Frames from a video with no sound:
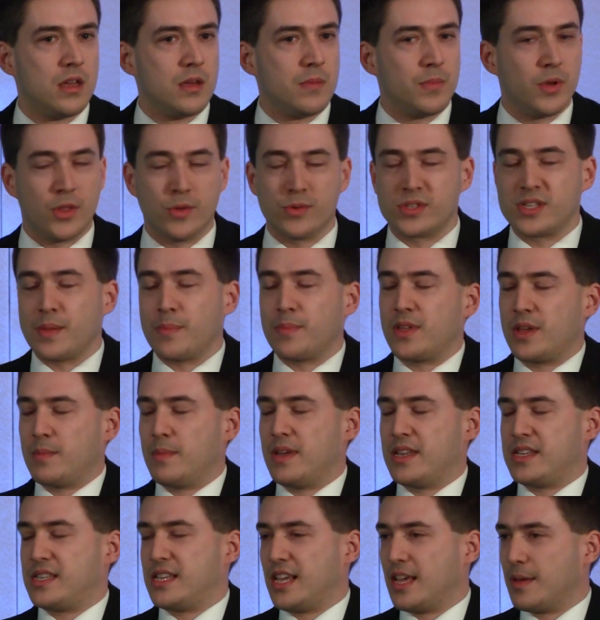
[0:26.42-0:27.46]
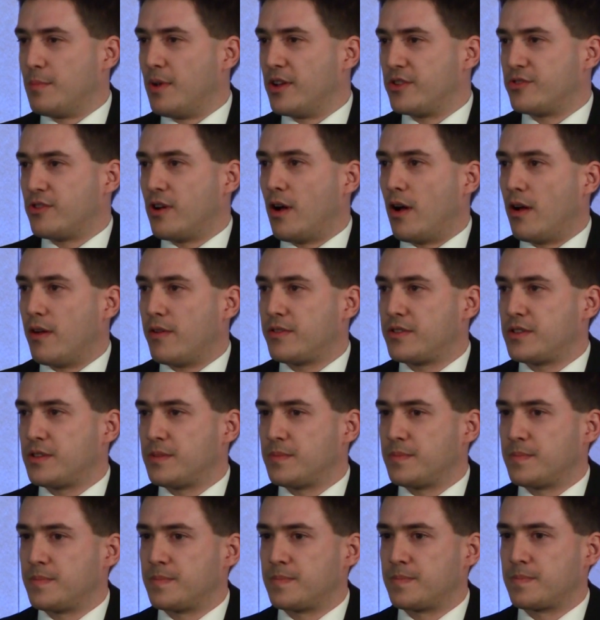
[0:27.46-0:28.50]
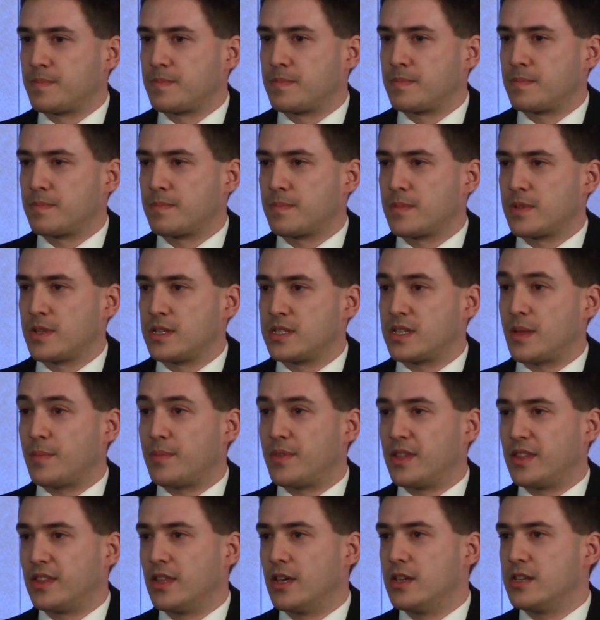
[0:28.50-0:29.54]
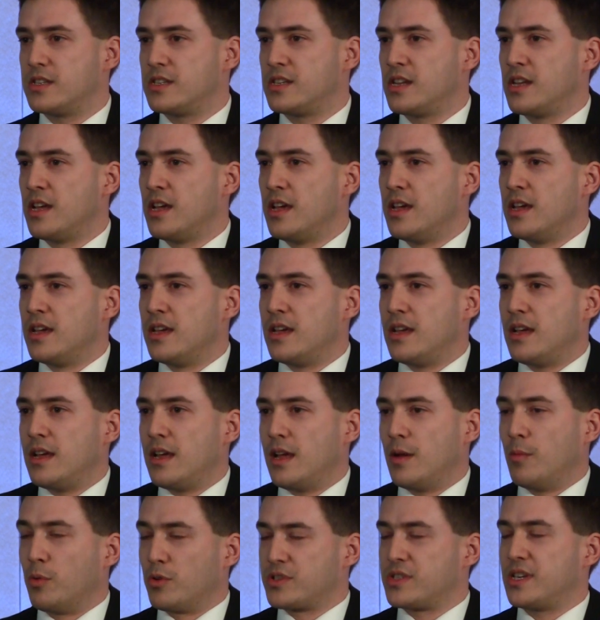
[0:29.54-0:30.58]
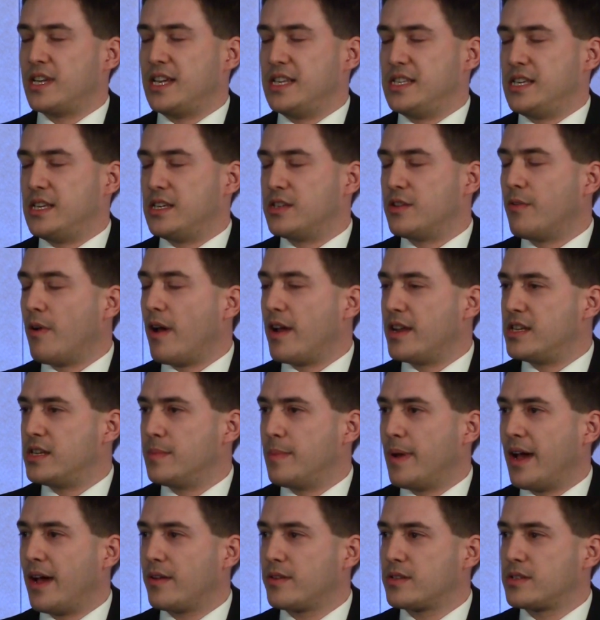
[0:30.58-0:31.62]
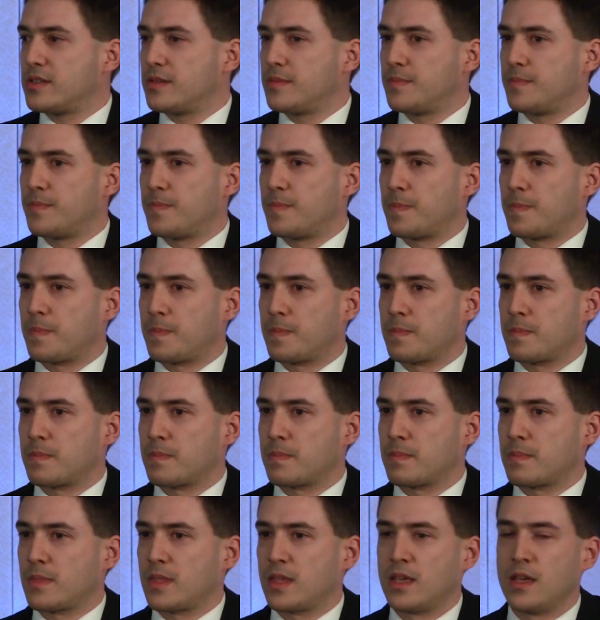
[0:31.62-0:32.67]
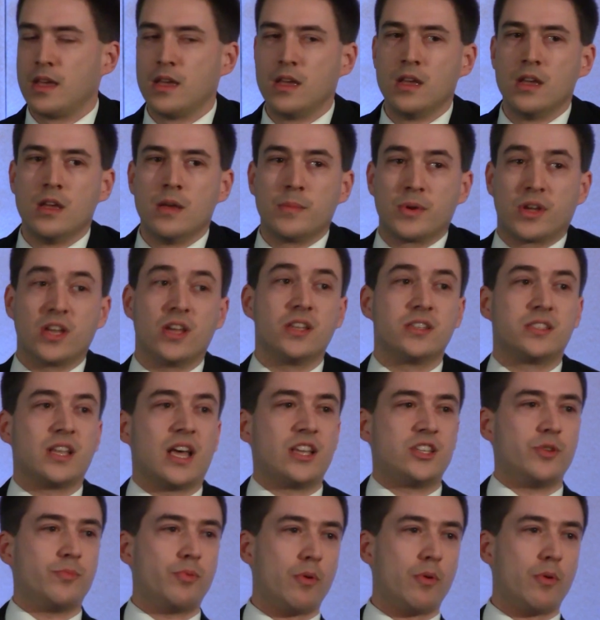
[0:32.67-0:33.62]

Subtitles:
But there was something missing in my draft, something that it wasn't easy to write about. Because, as you